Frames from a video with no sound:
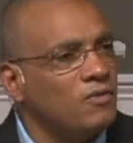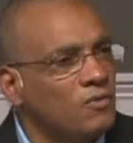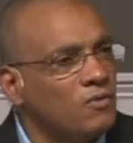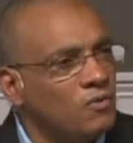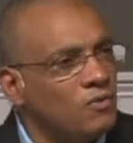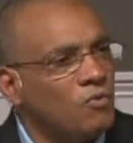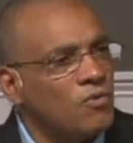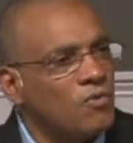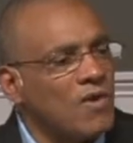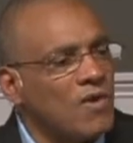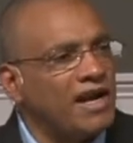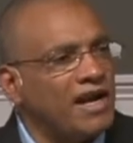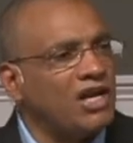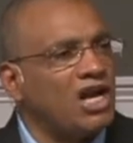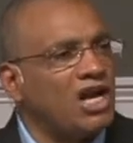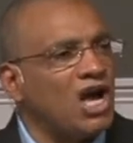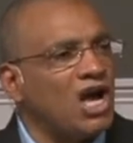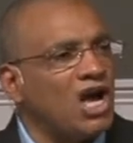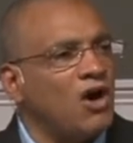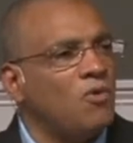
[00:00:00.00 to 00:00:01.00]
we're ready to
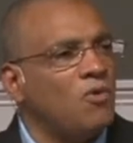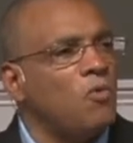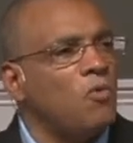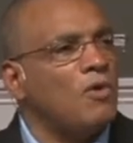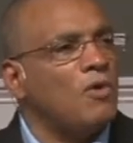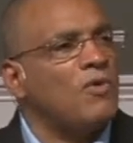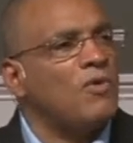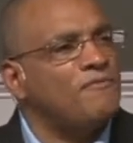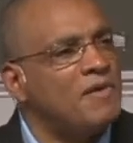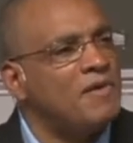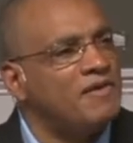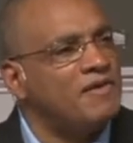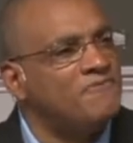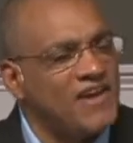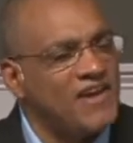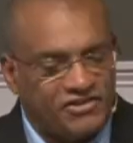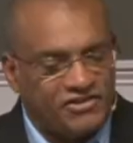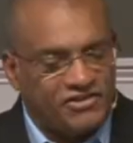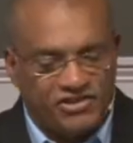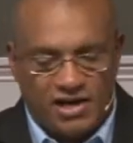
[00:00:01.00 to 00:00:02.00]
go. We've been
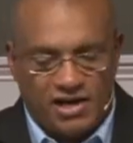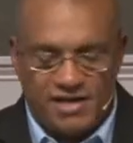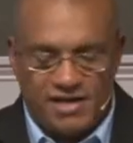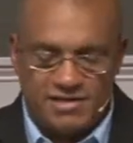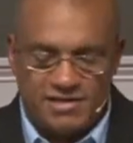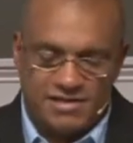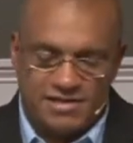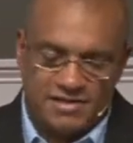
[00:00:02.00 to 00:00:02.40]
vigilant,